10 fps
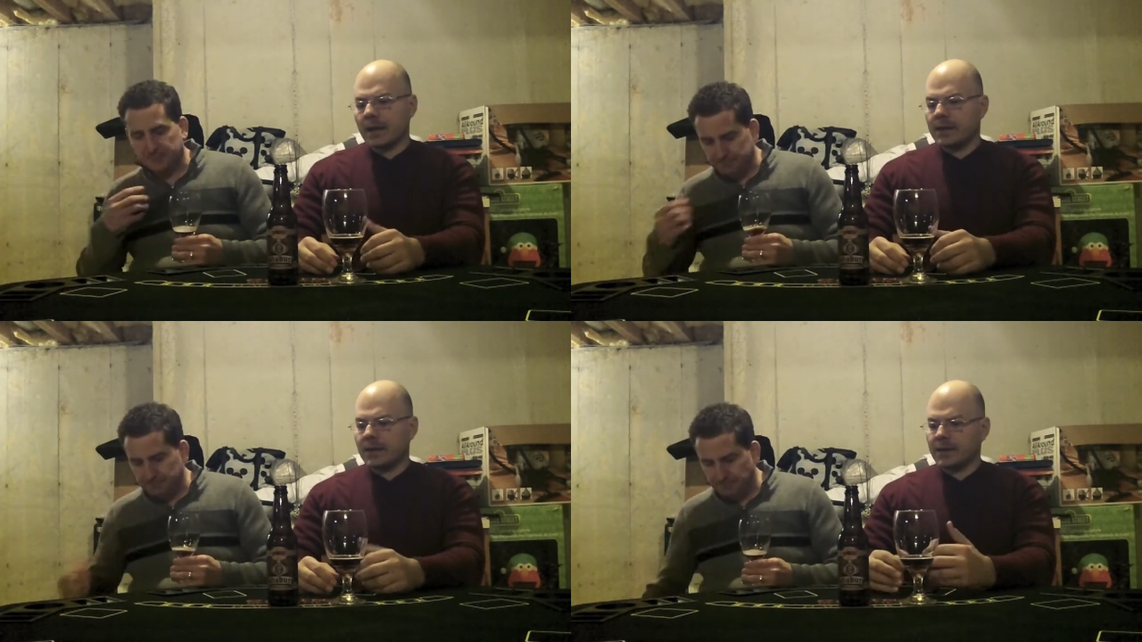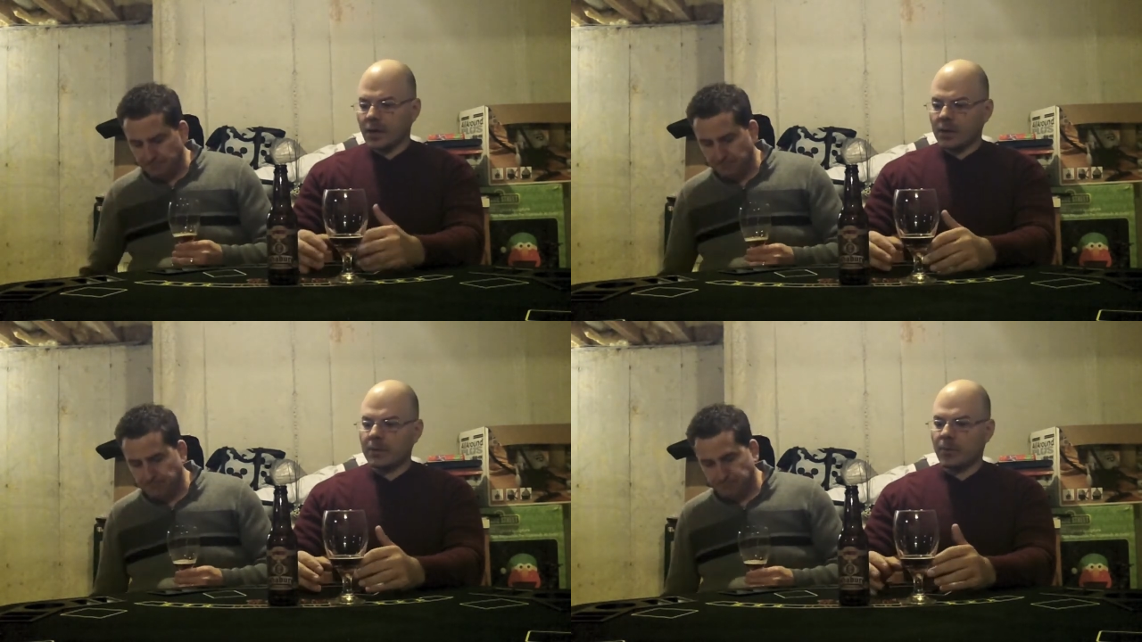Speaker 1: The, the
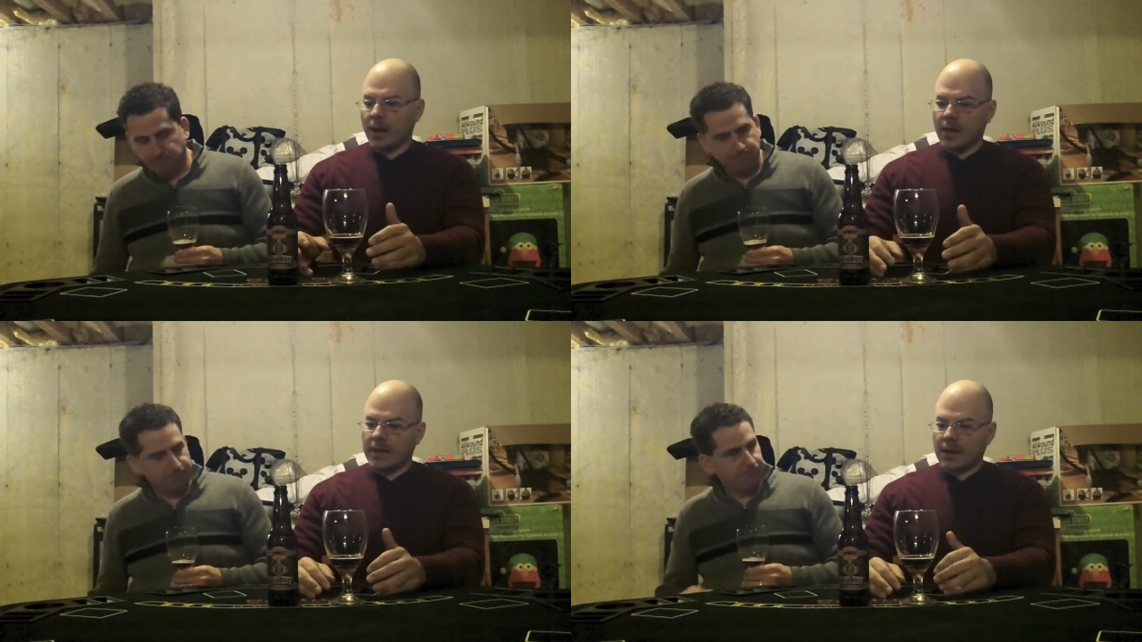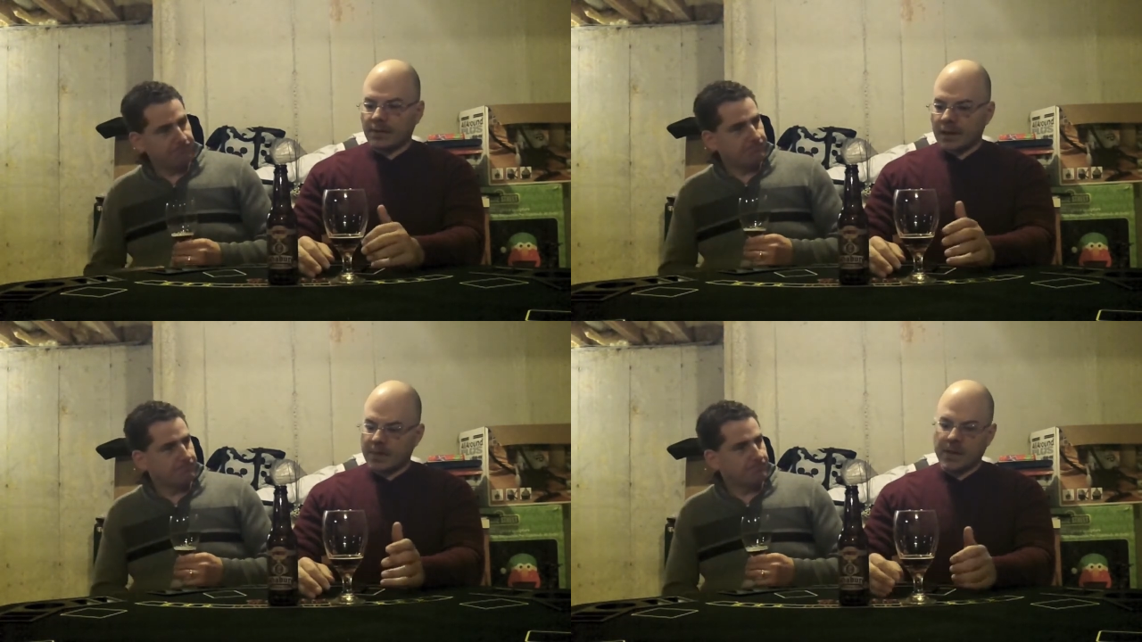only brown that I've
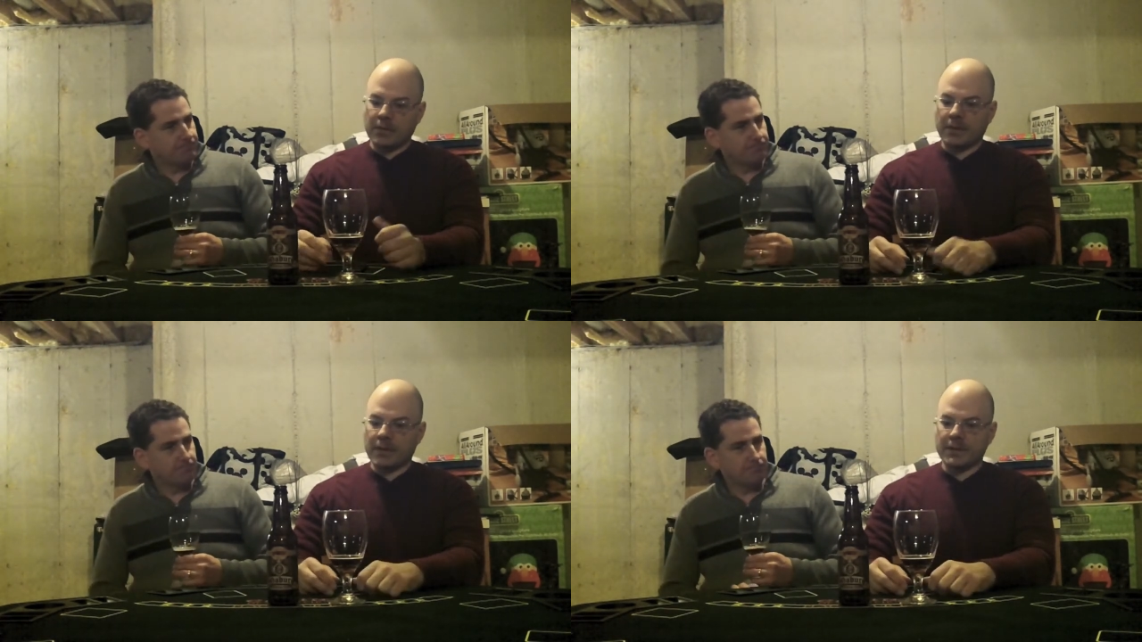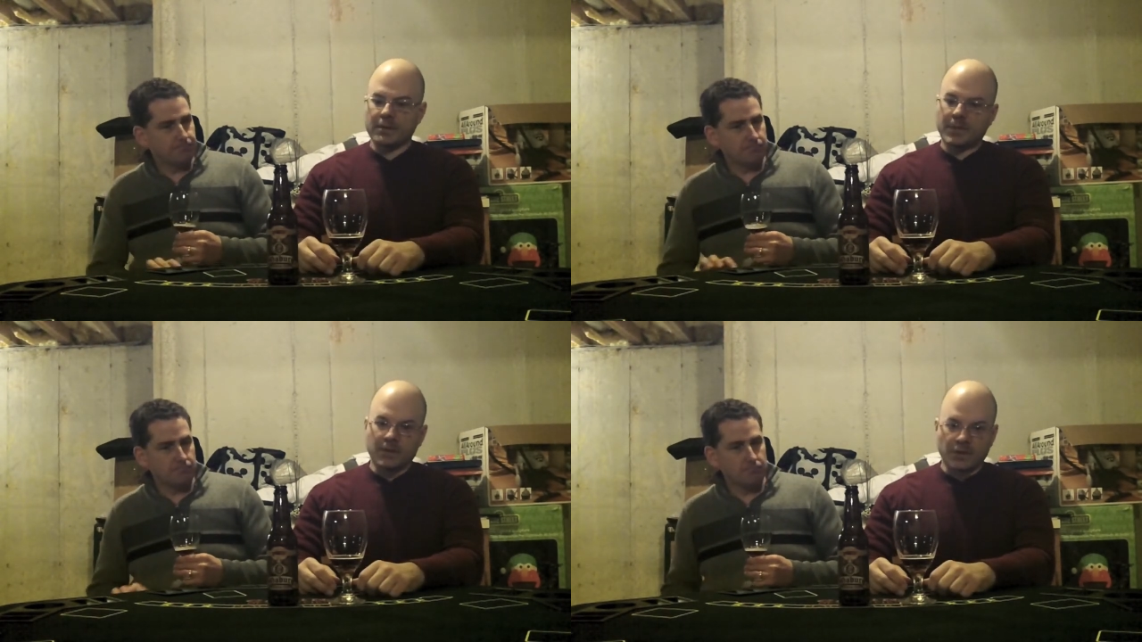liked better than this has
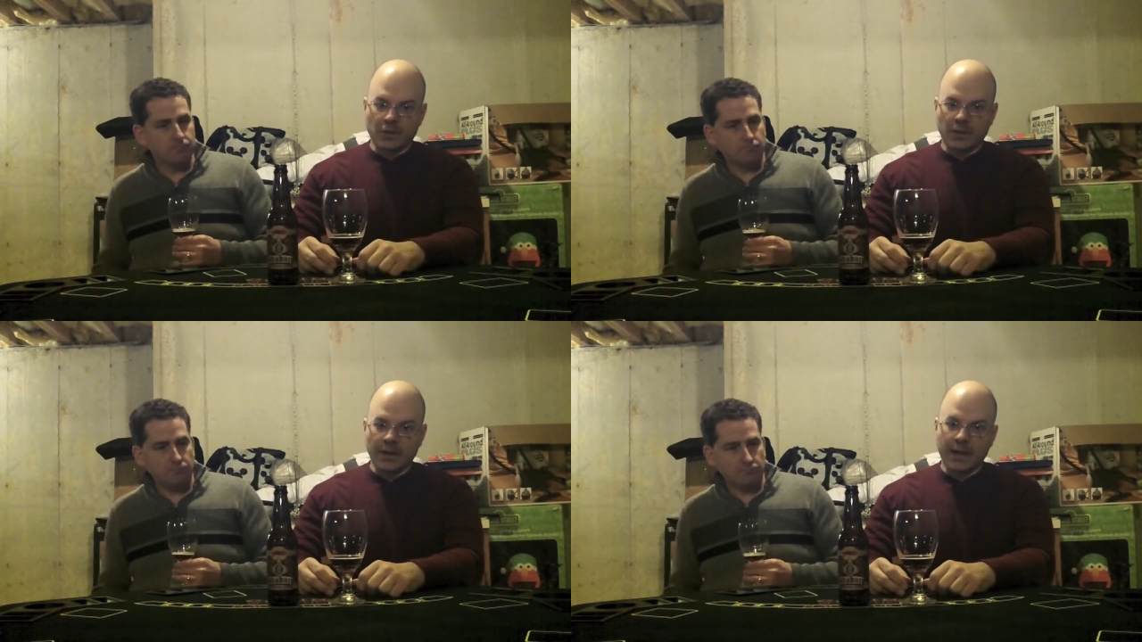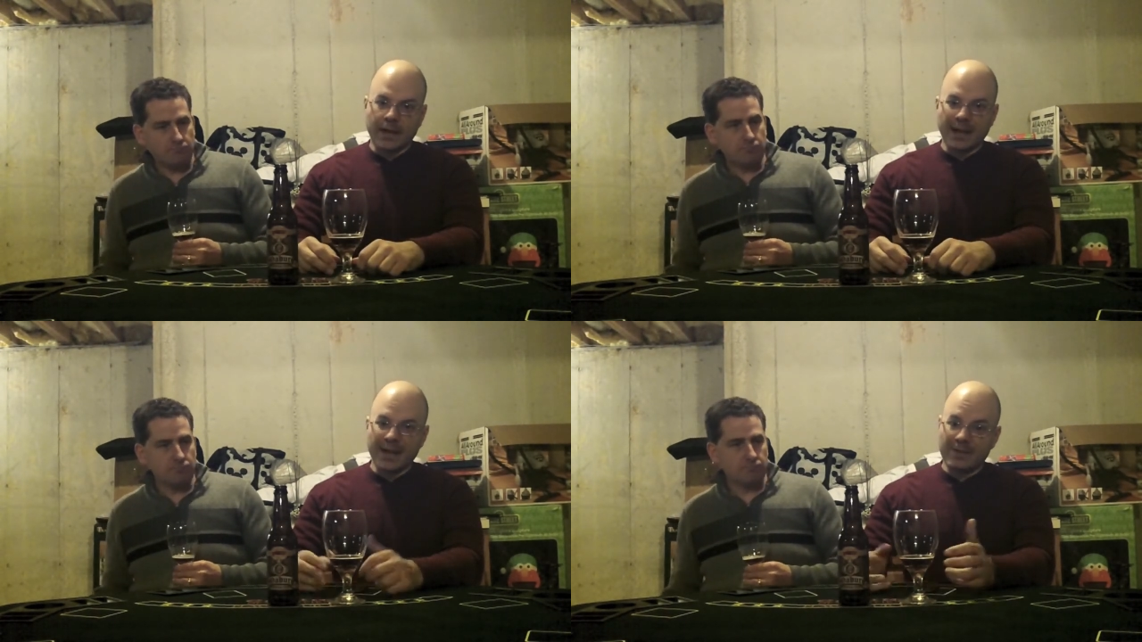been Surly, and
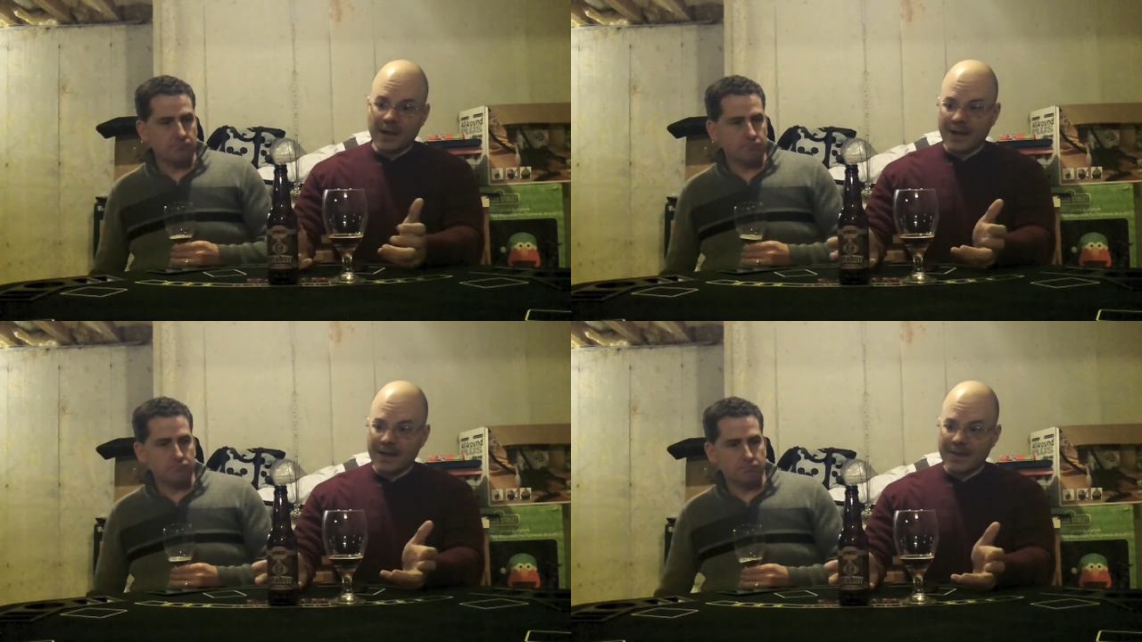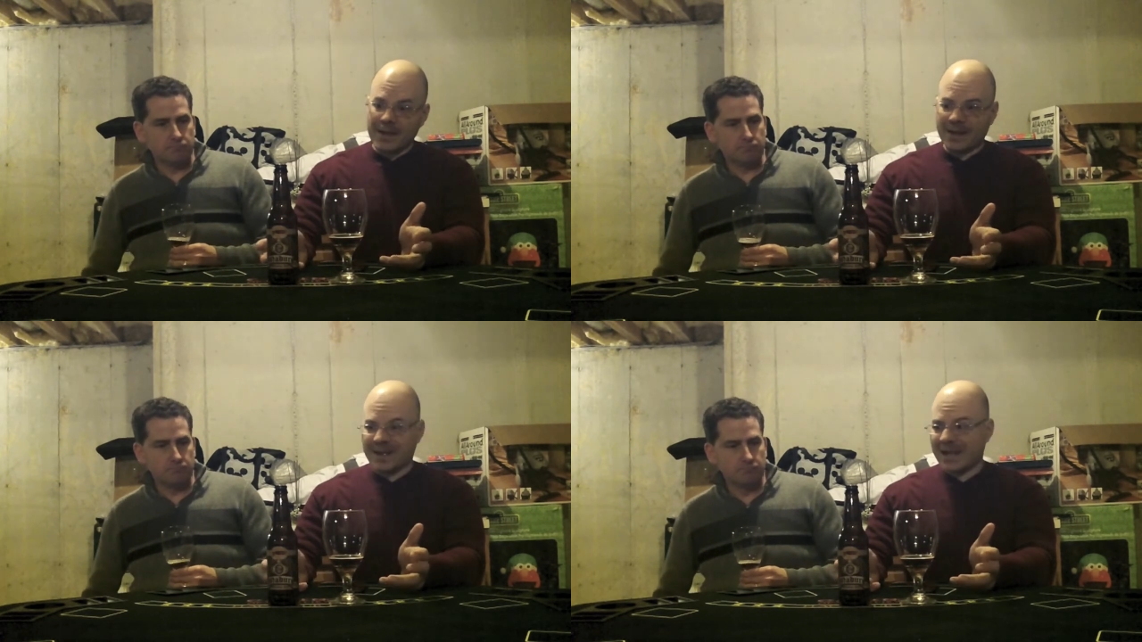I give I gave that
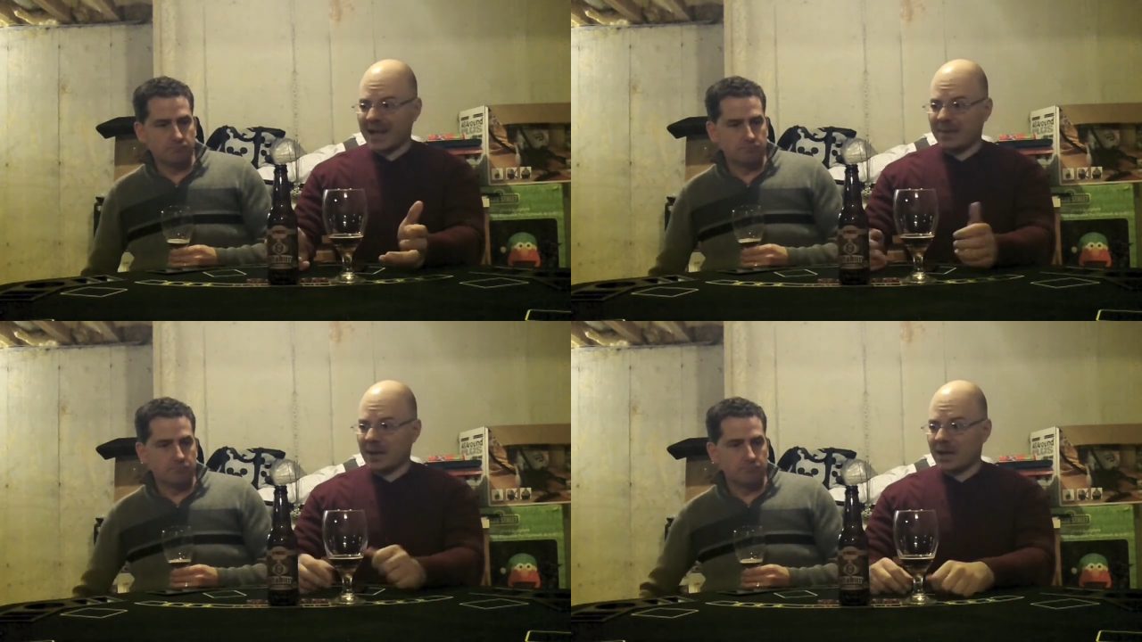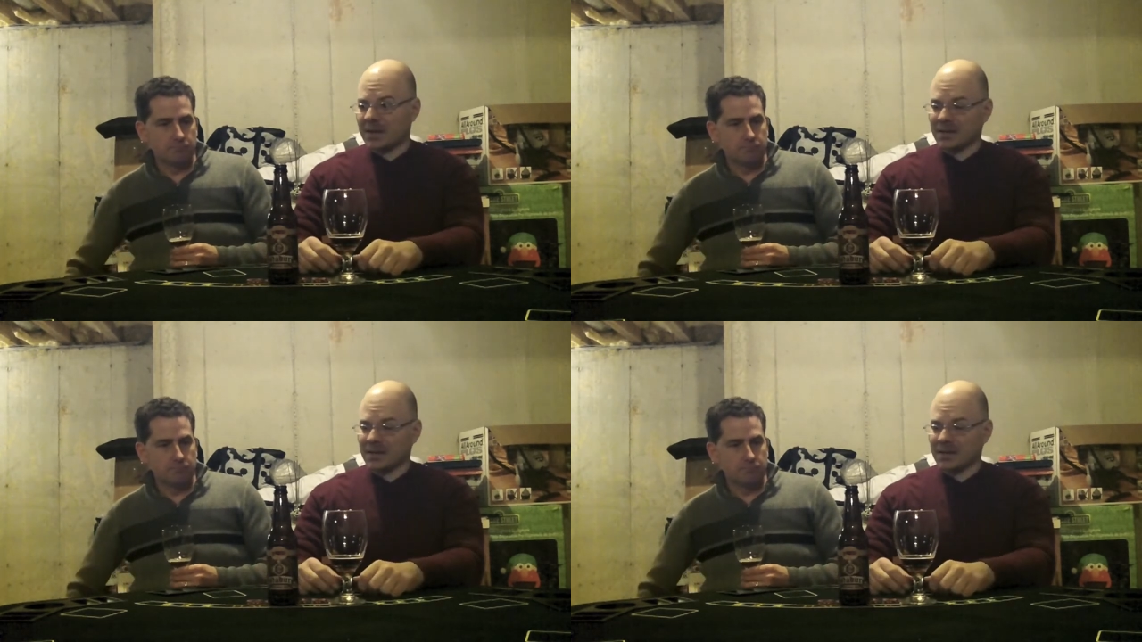like an A minus.